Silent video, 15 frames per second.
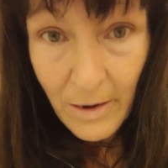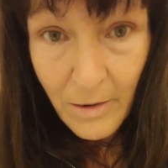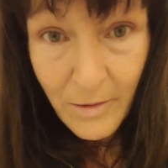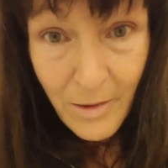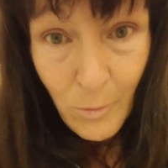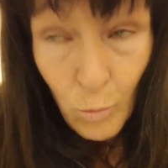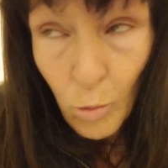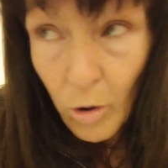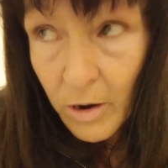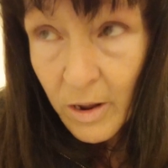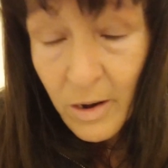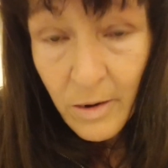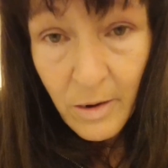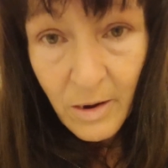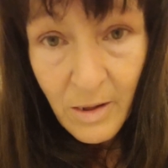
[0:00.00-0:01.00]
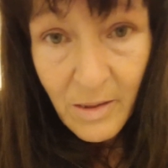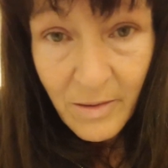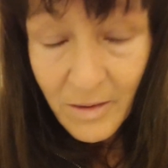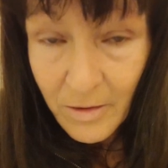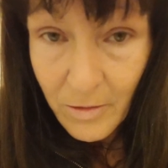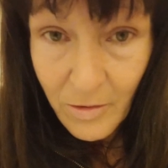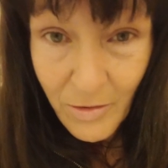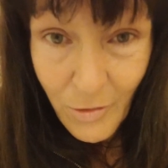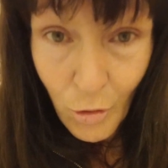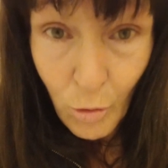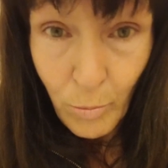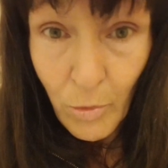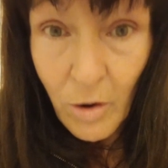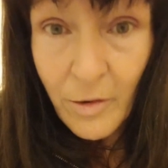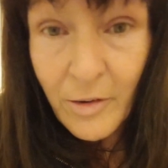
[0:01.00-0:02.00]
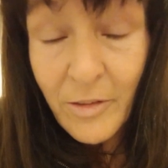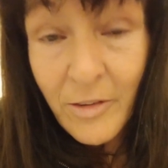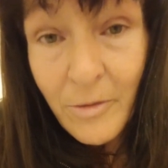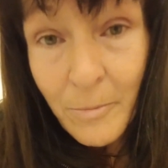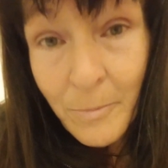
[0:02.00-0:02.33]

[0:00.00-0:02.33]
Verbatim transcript: And I said, What in? he said, Your school books.